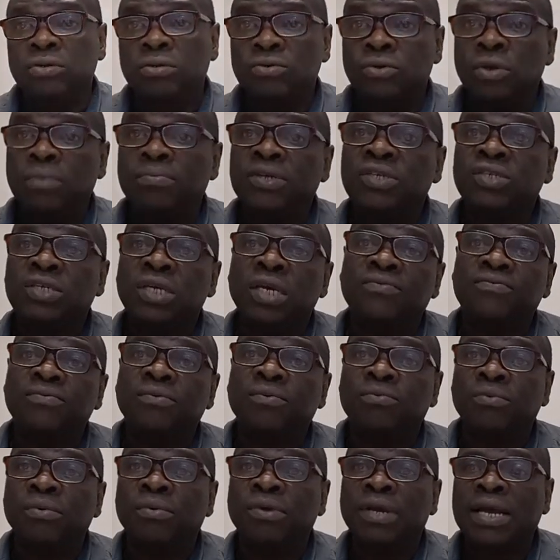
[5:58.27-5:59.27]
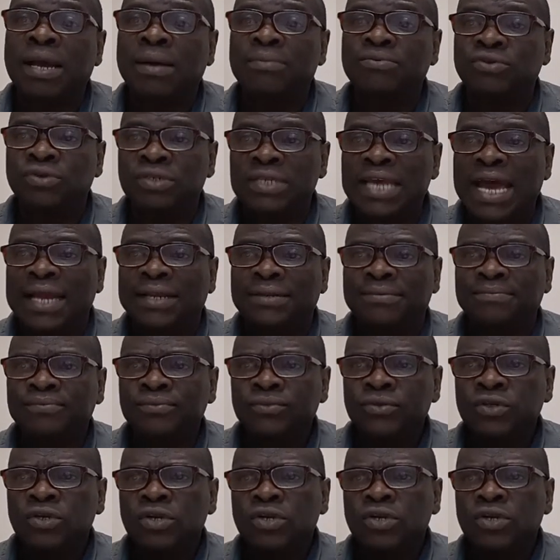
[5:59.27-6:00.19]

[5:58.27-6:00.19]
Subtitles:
You'll be safe when it comes to that.